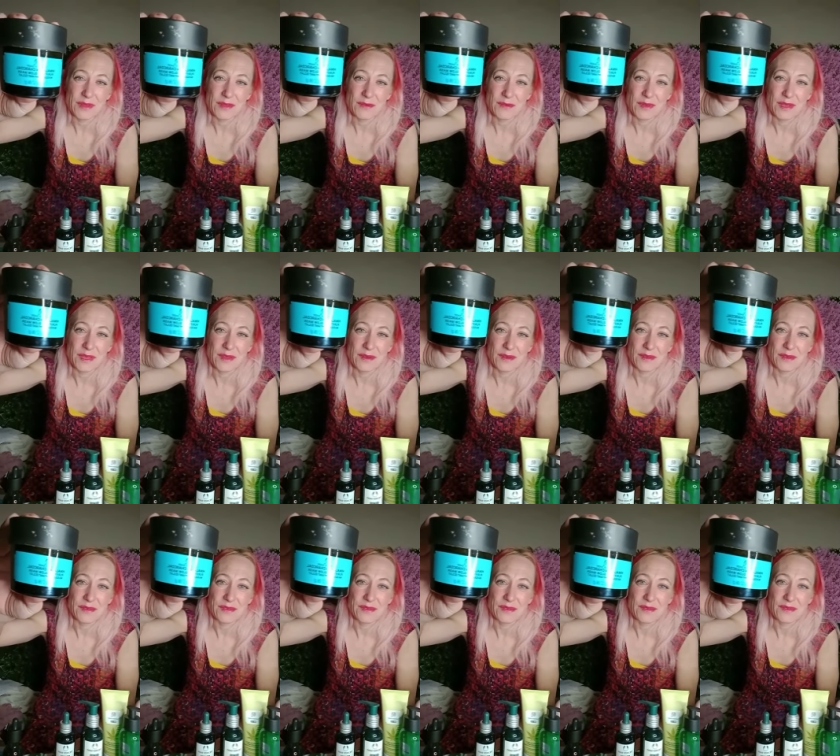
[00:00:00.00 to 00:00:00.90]
But there we
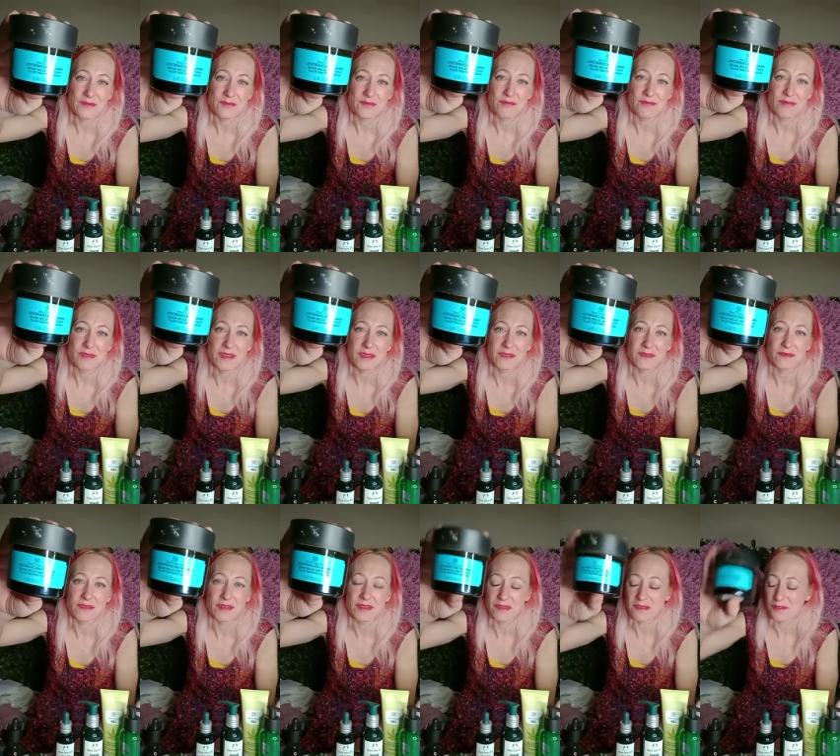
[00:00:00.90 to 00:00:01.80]
go. So it's
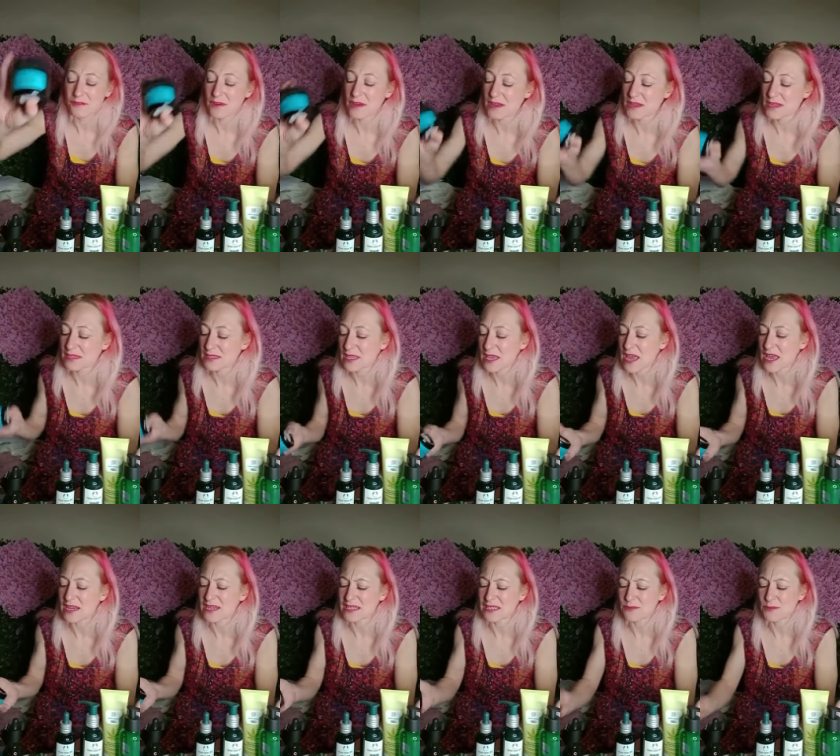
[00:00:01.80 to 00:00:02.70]
really great, is
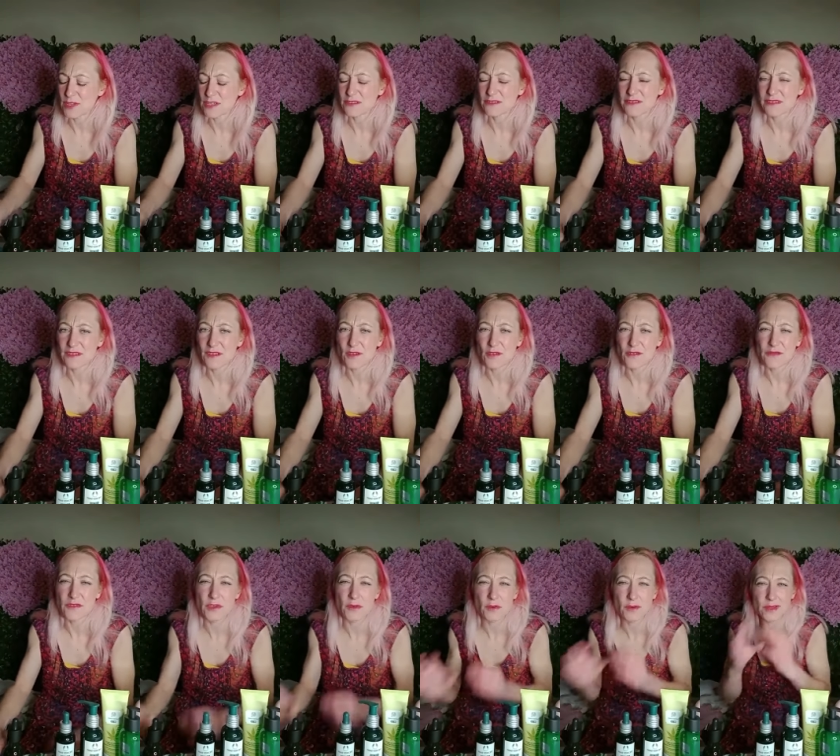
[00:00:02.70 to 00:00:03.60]
that, and it smells
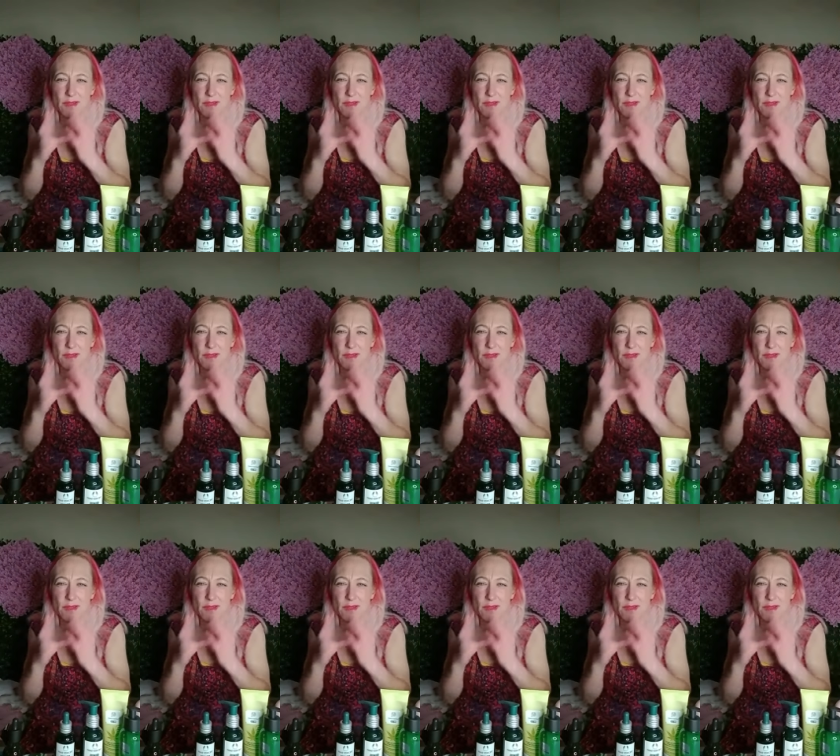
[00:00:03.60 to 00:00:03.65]
sort of